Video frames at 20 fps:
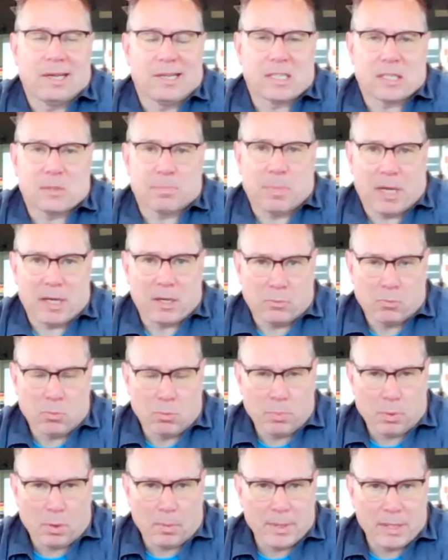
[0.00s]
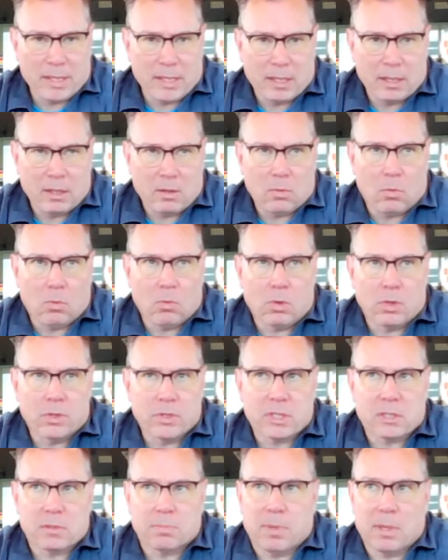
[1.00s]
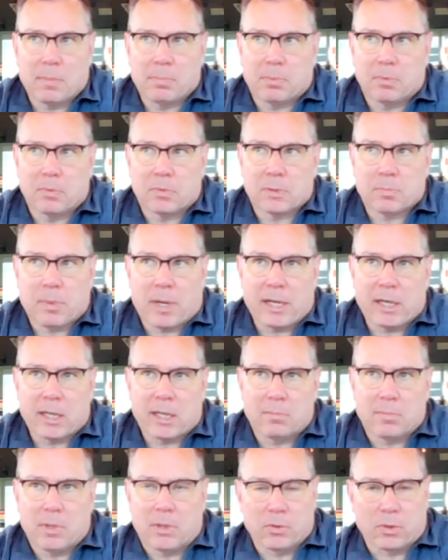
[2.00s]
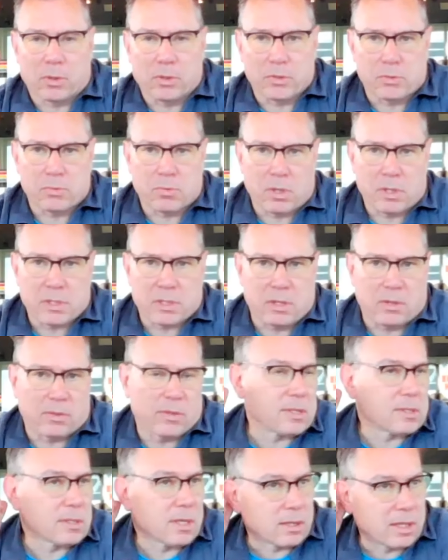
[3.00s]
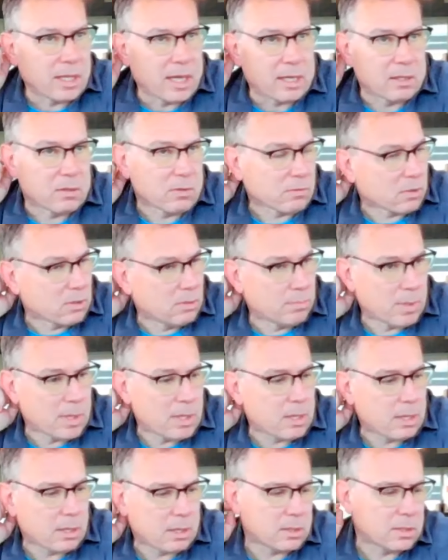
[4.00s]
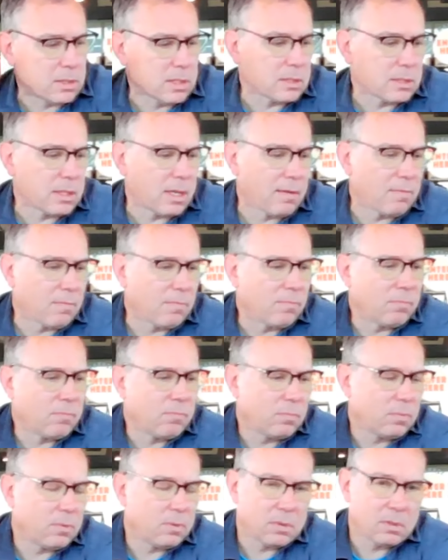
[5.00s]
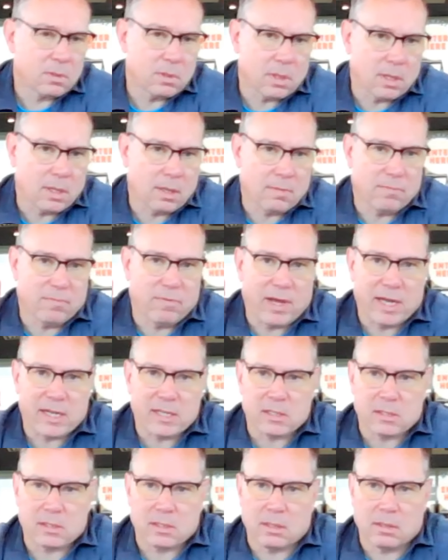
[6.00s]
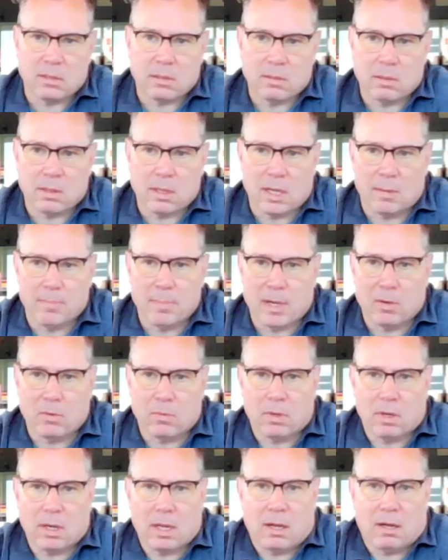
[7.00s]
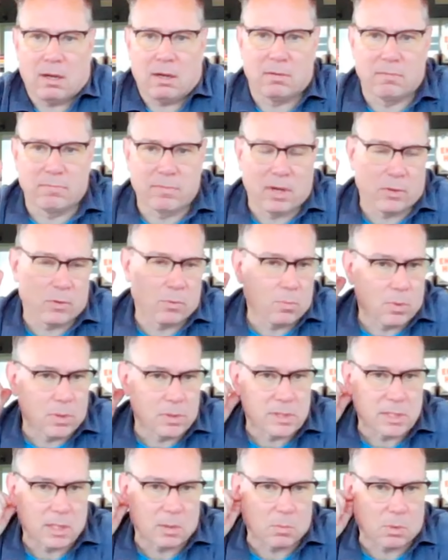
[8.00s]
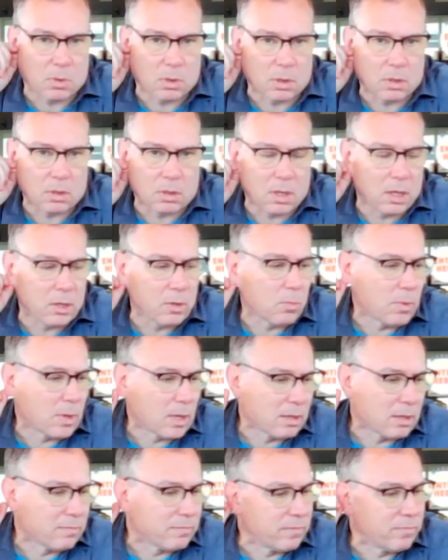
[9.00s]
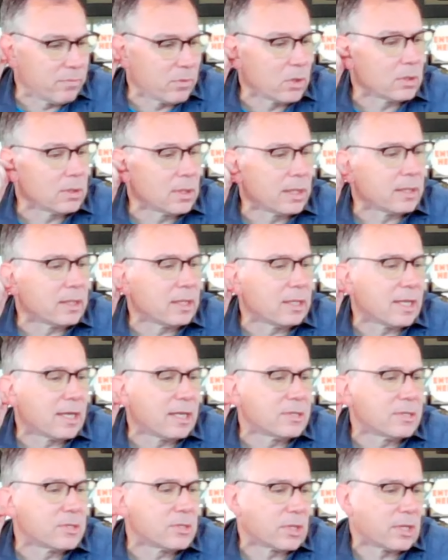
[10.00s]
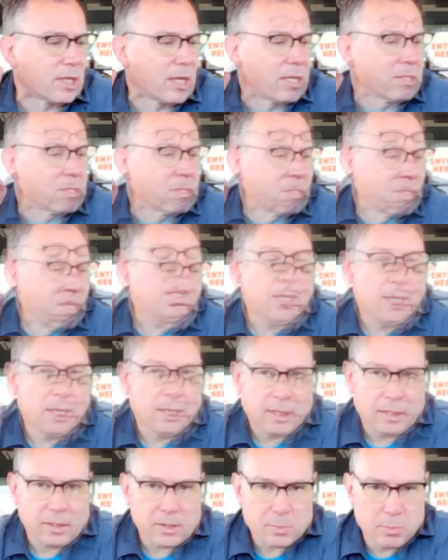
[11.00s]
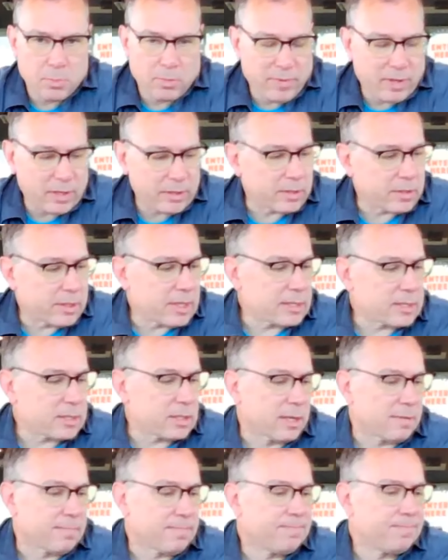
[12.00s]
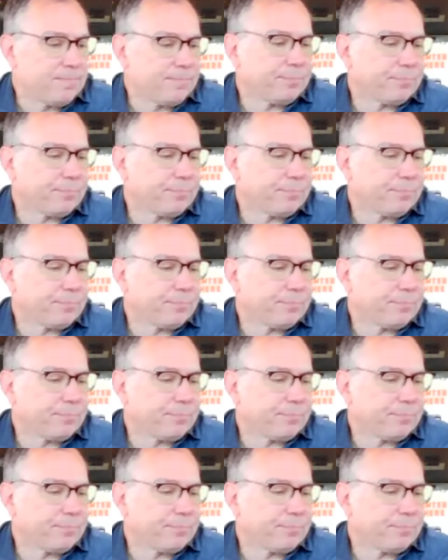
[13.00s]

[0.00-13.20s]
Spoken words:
spotted through permitting or just people spotting them under construction and things like that. And there could be just a vast amount of other ones that we're unaware of, and very likely that is the case. Now let's move on to Tesla.